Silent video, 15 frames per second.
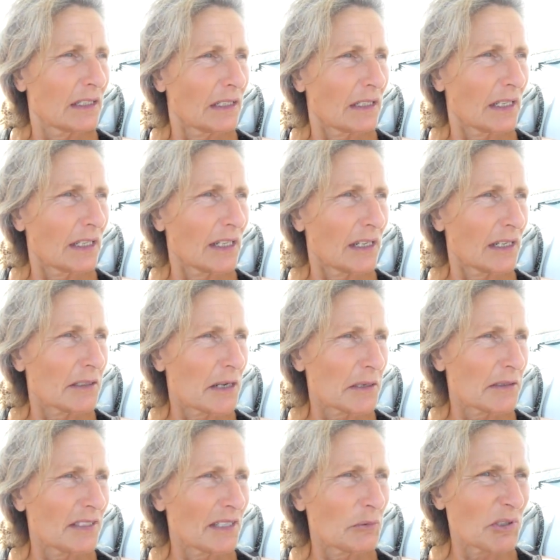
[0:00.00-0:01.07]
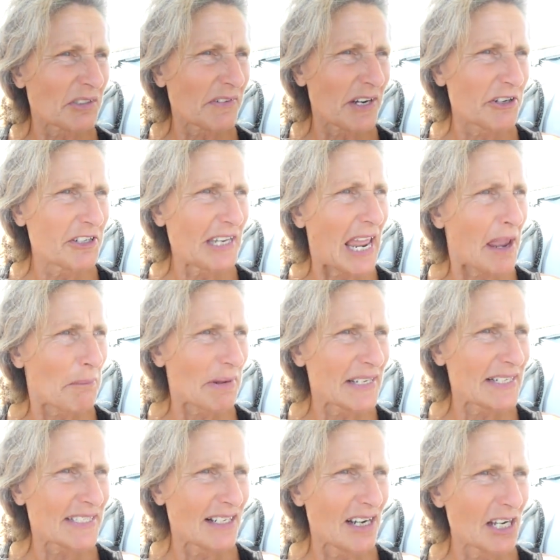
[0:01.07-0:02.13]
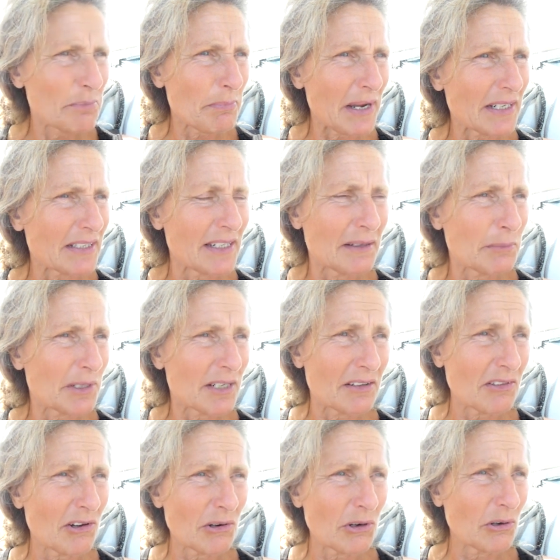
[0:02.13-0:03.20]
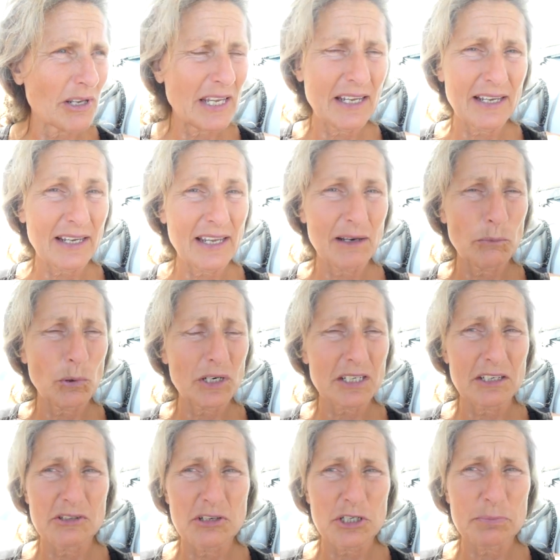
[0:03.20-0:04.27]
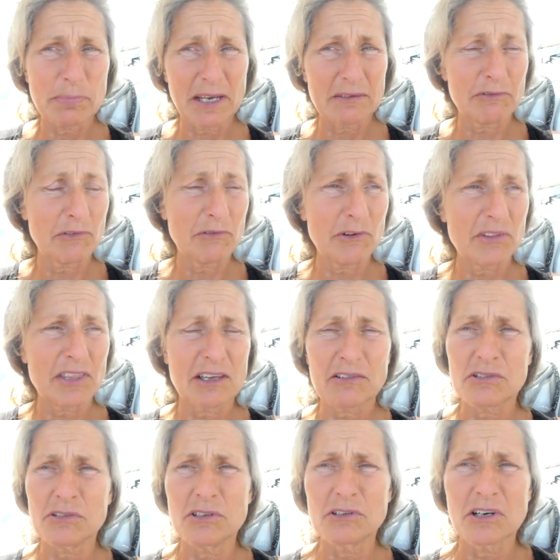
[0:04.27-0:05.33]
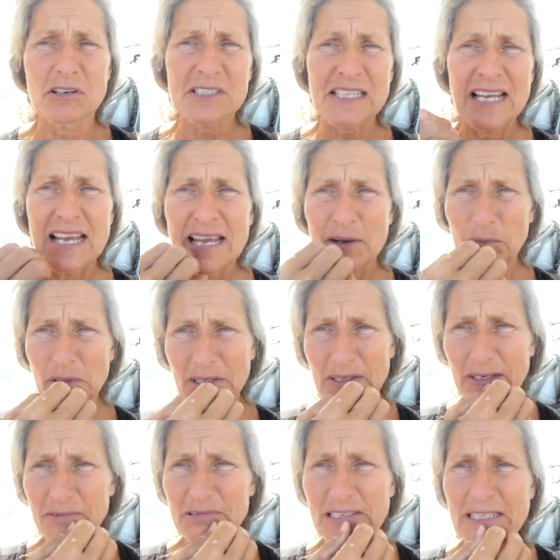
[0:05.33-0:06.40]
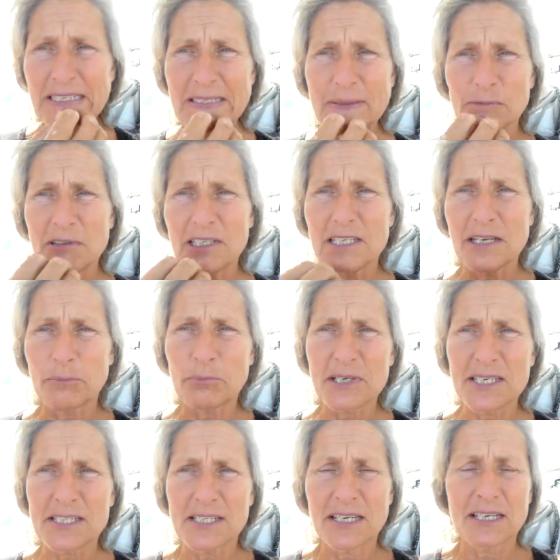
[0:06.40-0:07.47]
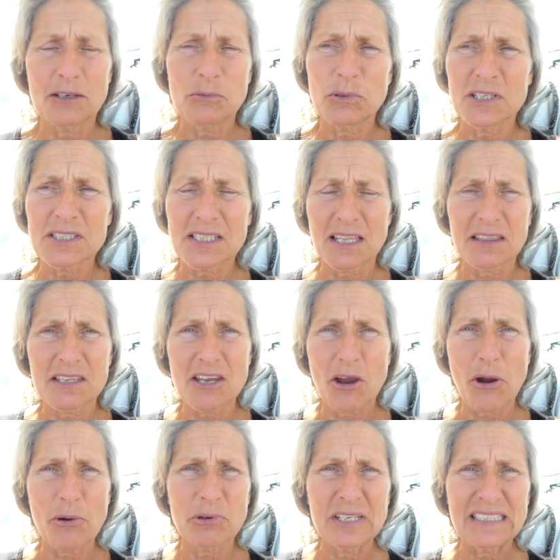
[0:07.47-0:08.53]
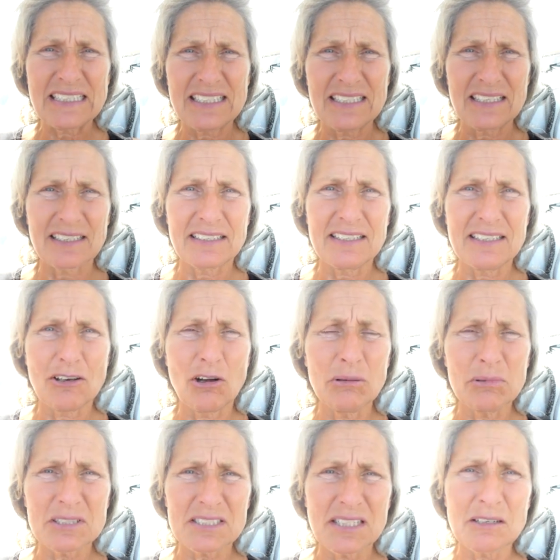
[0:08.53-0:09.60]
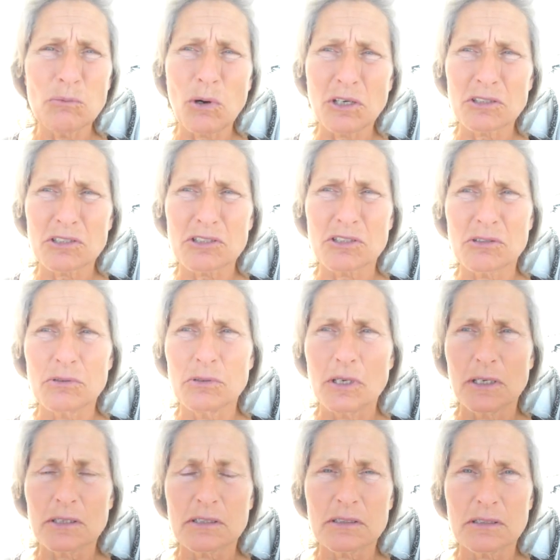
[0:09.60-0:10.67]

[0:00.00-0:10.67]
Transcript: And it was very damp inside back then, but I thought, okay, again, what can you expect for 4,000 euros? What I really appreciated was that the owner, he almost didn't want to